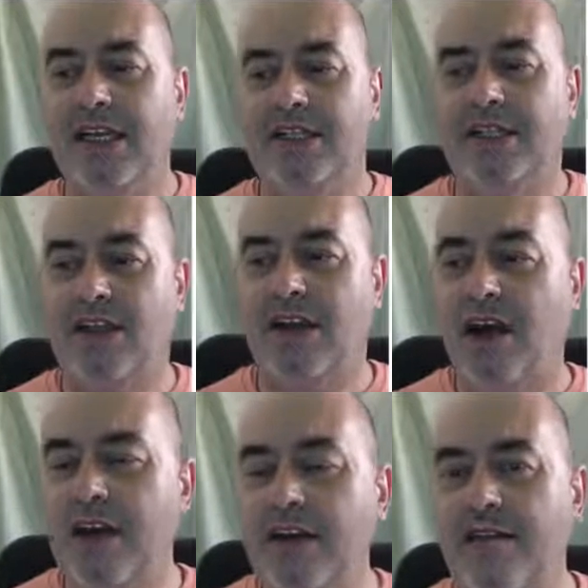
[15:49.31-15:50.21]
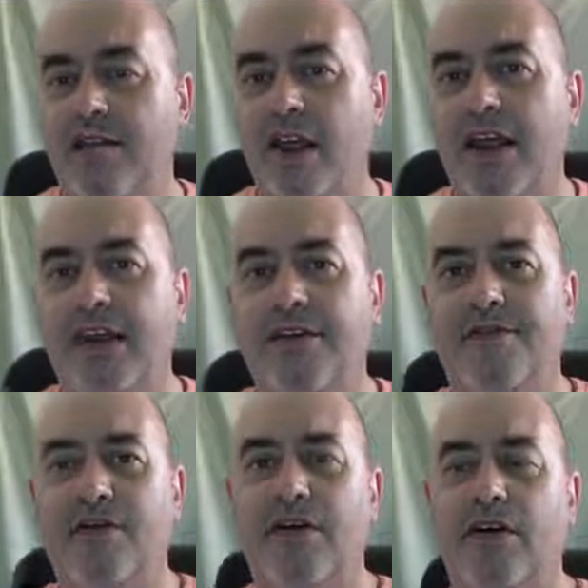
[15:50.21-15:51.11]
It's kind of like
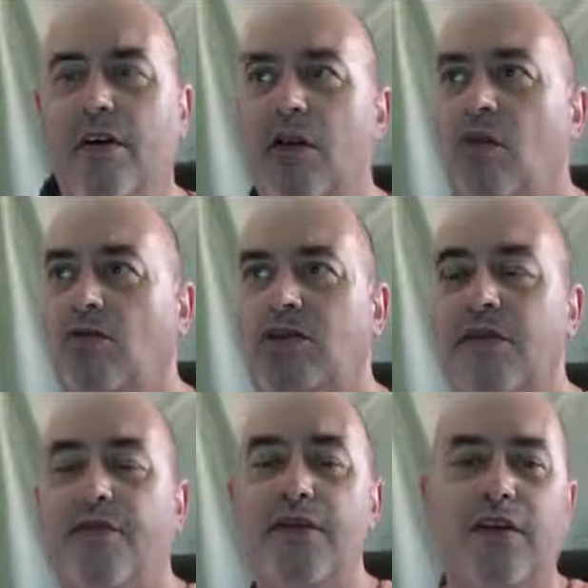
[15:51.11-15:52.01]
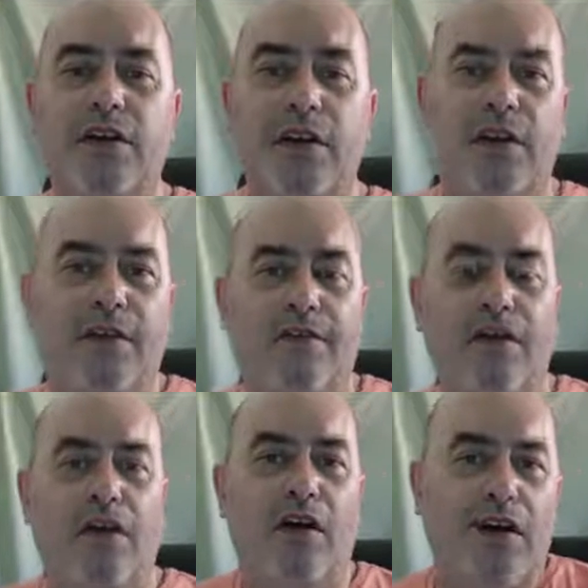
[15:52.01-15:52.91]
if
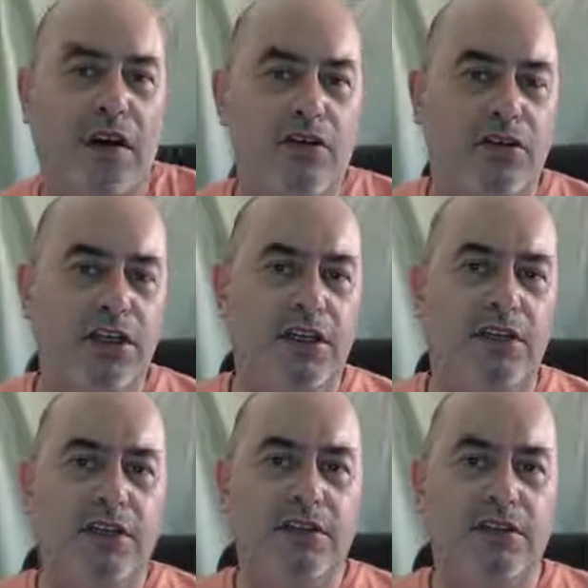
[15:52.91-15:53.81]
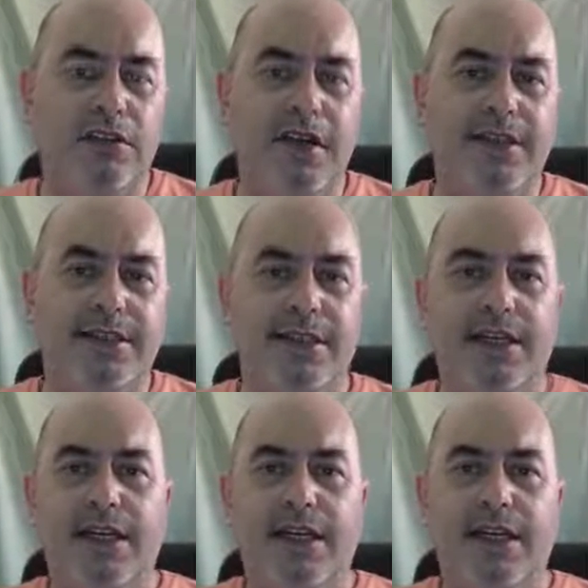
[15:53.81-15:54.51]
you've got a coaching site